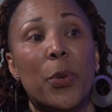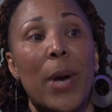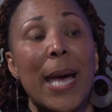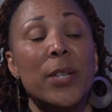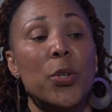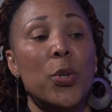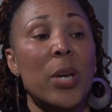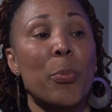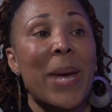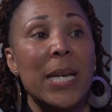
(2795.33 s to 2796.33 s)
right? So you
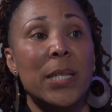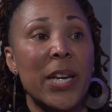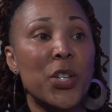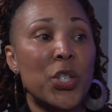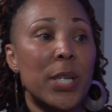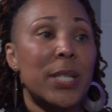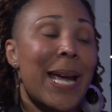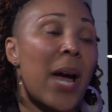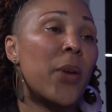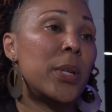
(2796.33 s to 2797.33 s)
can pay attention to
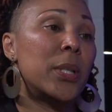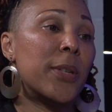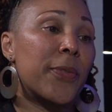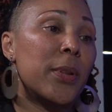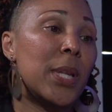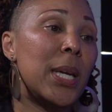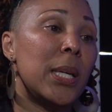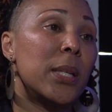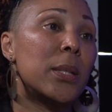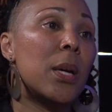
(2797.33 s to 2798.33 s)
how these different
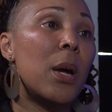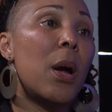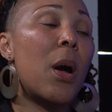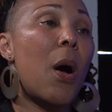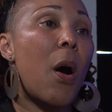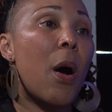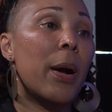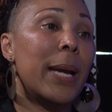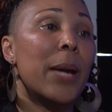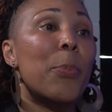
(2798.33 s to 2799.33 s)
things
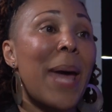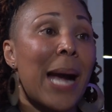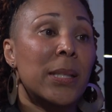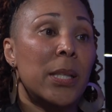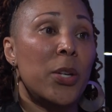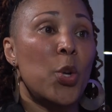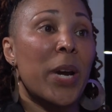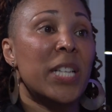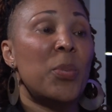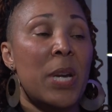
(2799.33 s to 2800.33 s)
are impacting your
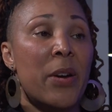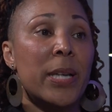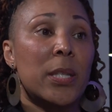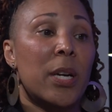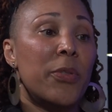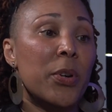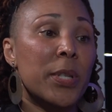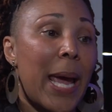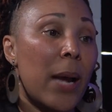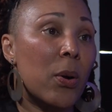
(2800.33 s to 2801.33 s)
experience of your
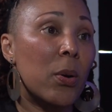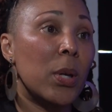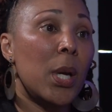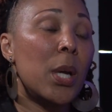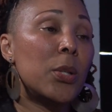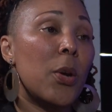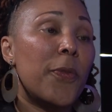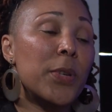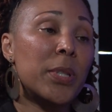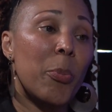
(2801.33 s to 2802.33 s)
cycle. So
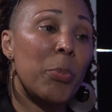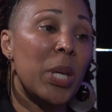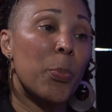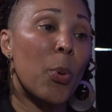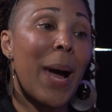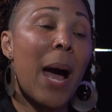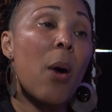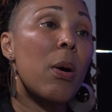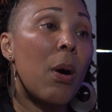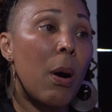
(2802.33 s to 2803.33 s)
for some people,
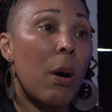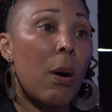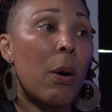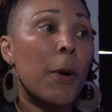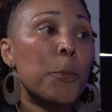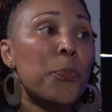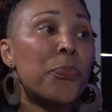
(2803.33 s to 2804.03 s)
alcohol